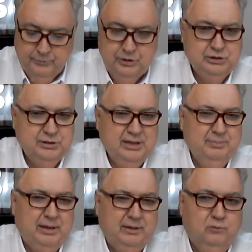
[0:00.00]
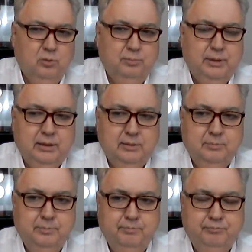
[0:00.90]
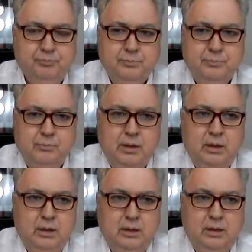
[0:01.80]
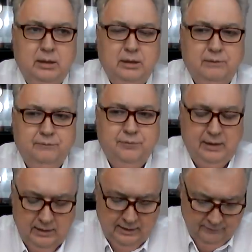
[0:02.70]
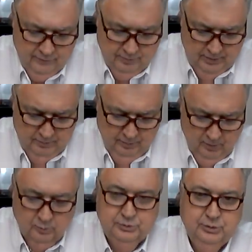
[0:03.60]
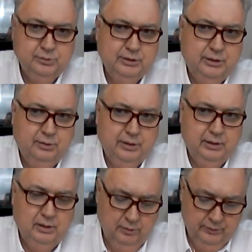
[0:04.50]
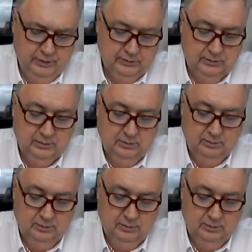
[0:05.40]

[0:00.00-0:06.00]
Just think about it for a minute. If they left the people on Social Security and all of these